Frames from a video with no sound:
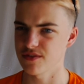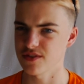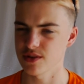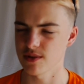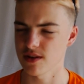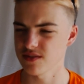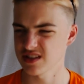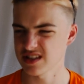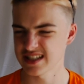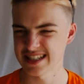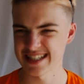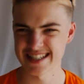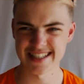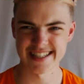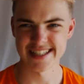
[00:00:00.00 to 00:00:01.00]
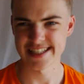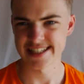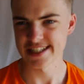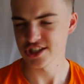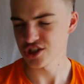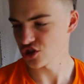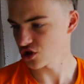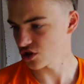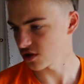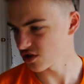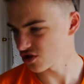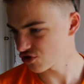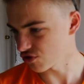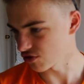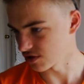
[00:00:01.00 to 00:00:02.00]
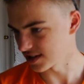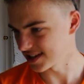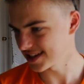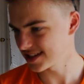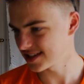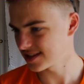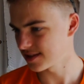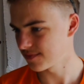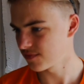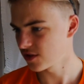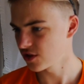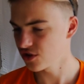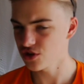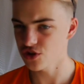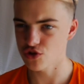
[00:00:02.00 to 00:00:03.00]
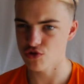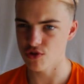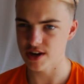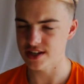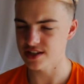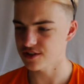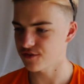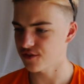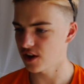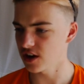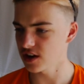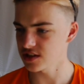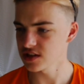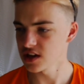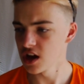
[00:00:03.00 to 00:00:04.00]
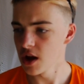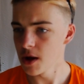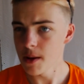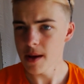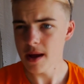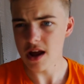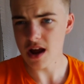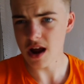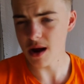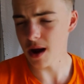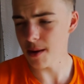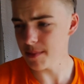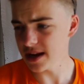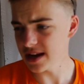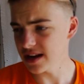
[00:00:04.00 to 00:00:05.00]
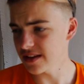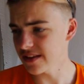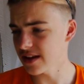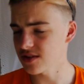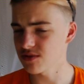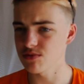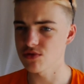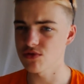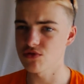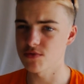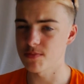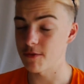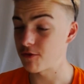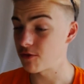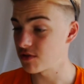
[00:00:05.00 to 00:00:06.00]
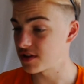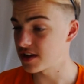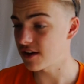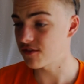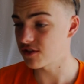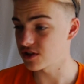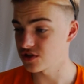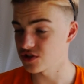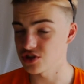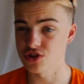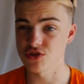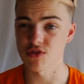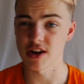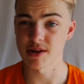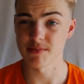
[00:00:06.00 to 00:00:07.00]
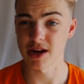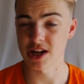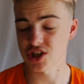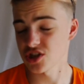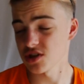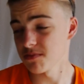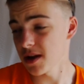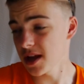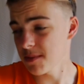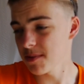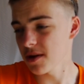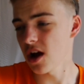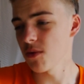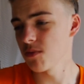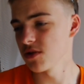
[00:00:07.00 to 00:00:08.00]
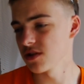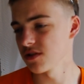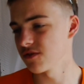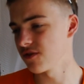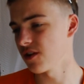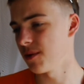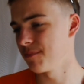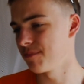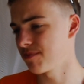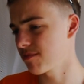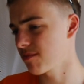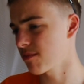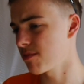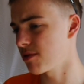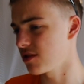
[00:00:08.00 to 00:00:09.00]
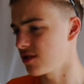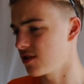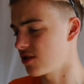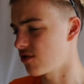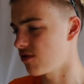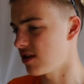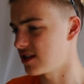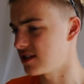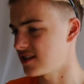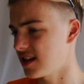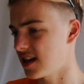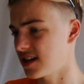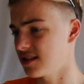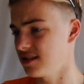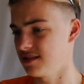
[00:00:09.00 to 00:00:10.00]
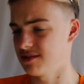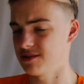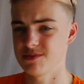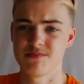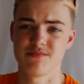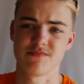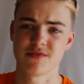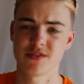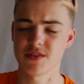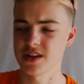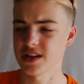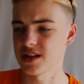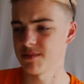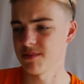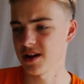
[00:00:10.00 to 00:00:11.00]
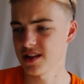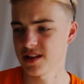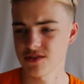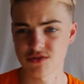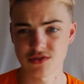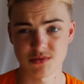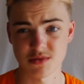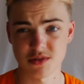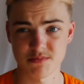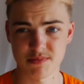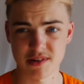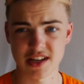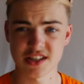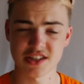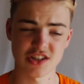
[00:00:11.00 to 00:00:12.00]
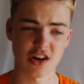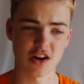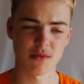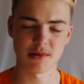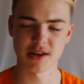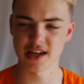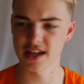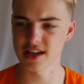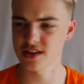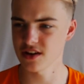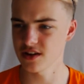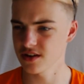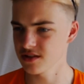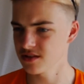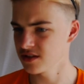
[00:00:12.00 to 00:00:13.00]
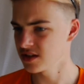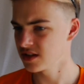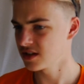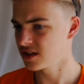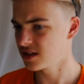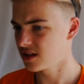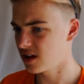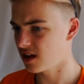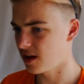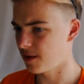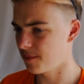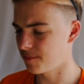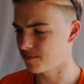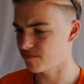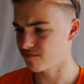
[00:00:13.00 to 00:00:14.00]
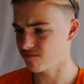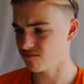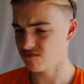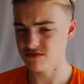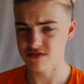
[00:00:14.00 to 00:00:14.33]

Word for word: and a few others. Not the strongest. Ukraine's third. I mean, this was also before the Netherlands-Ukraine match, so maybe I would have um, put Ukraine second, thinking about it. They've got some good players, Yarmolenko, um,